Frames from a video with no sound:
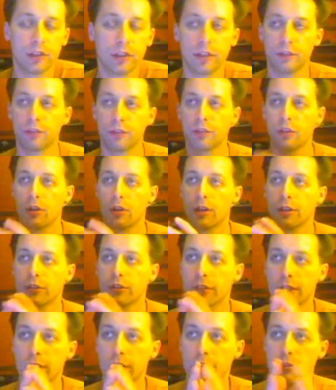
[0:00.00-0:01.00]
and so I
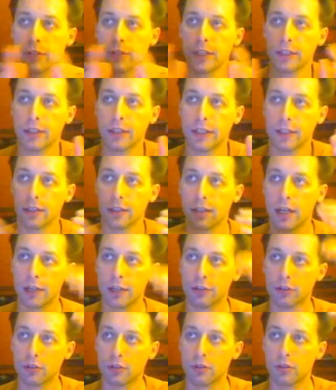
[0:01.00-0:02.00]
try to create like
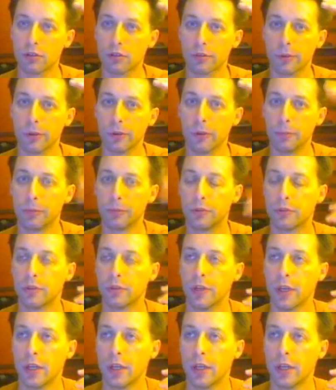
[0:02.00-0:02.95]
logical groups